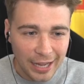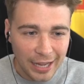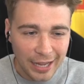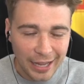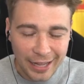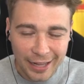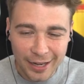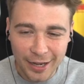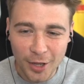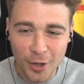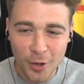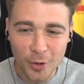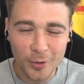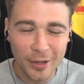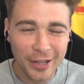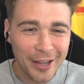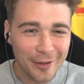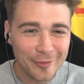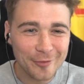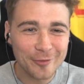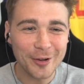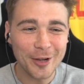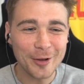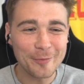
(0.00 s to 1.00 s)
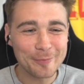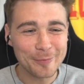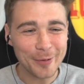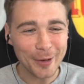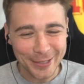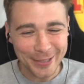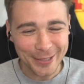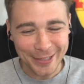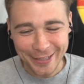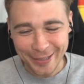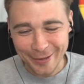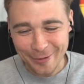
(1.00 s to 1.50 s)
Hello,
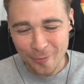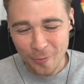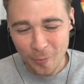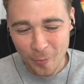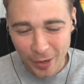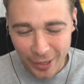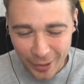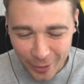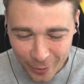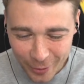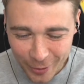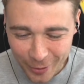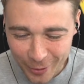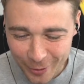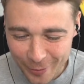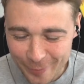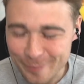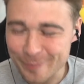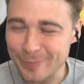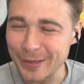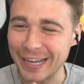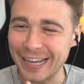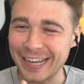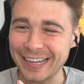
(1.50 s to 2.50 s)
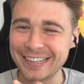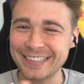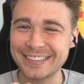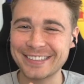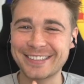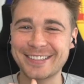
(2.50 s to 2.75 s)
everybody. Welcome back